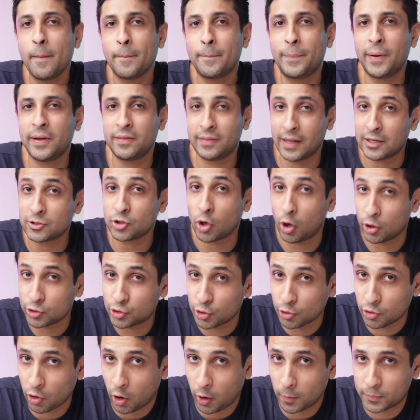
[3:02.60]
but that's
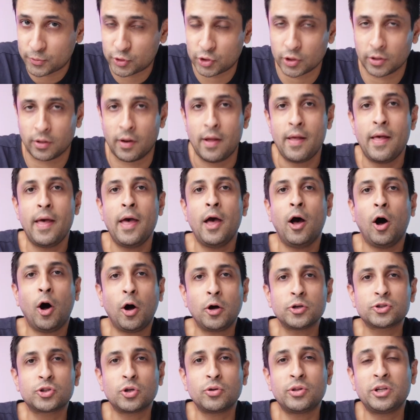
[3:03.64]
also an option.
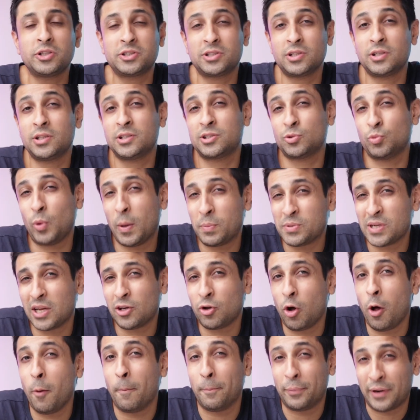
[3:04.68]
Also, there's a website called